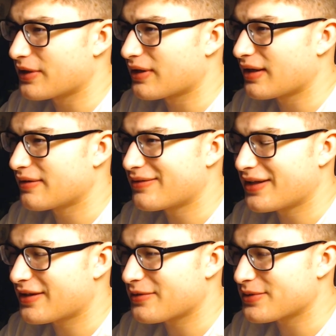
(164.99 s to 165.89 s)
I, I
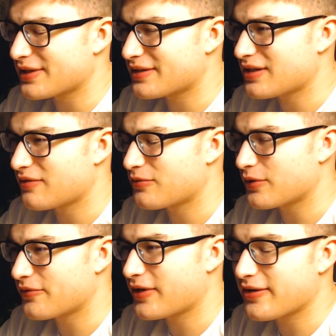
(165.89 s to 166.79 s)
think it was like 10.45
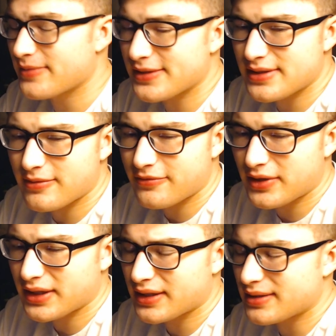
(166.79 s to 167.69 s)
by the time I finally
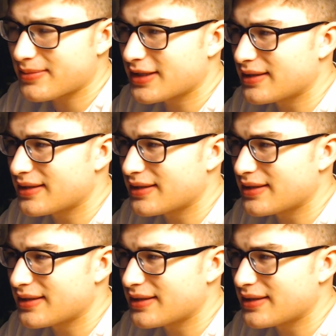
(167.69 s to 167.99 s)
got to bed.